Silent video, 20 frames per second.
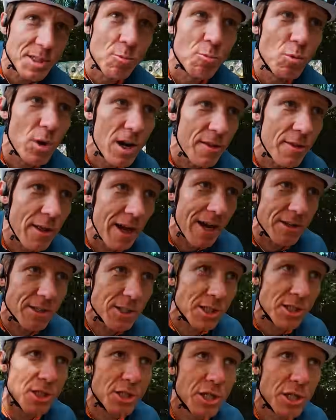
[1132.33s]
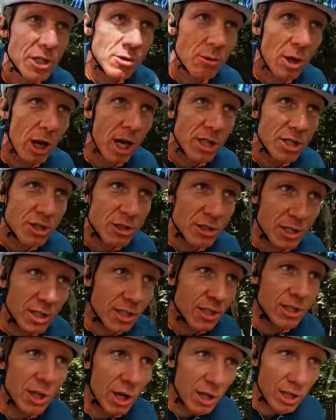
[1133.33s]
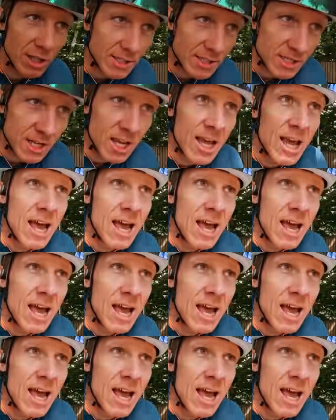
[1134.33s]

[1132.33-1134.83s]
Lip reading: $1,200.